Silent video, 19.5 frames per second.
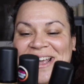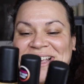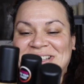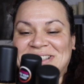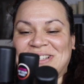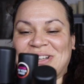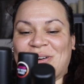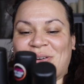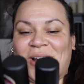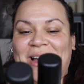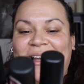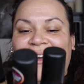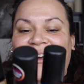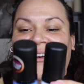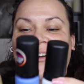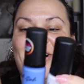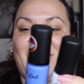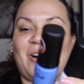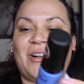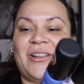So I
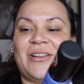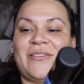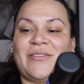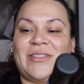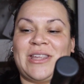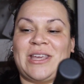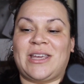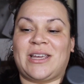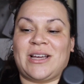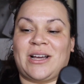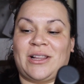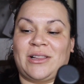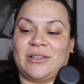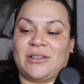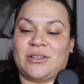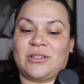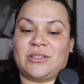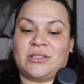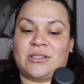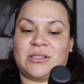got all of the
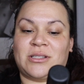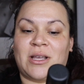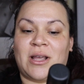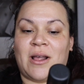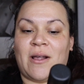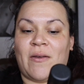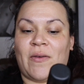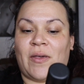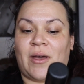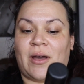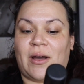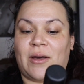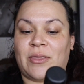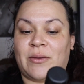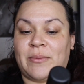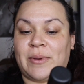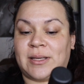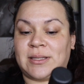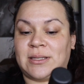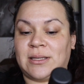colors, the
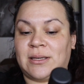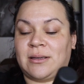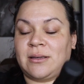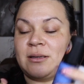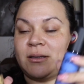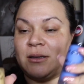mixing